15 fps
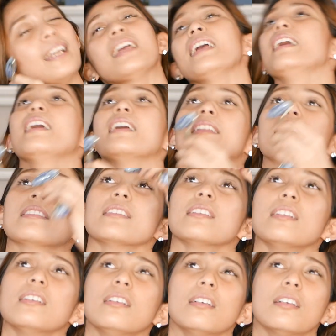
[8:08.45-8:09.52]

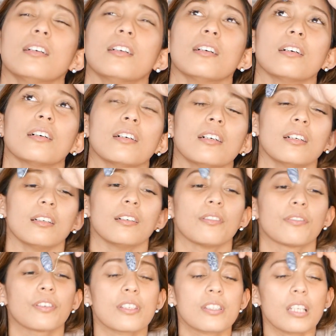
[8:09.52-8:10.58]
And
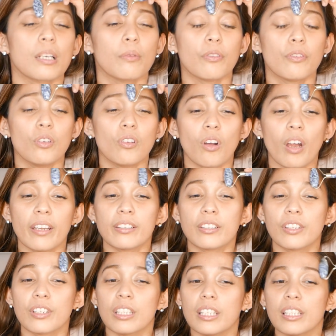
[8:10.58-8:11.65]
for some of you who
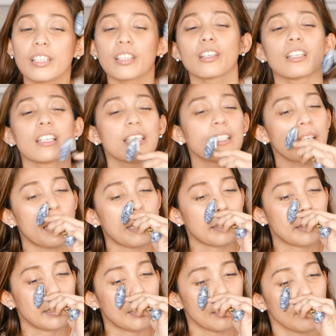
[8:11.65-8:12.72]
aren't girly, I
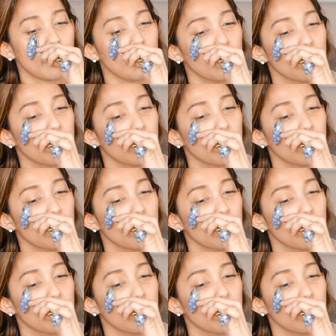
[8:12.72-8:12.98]
think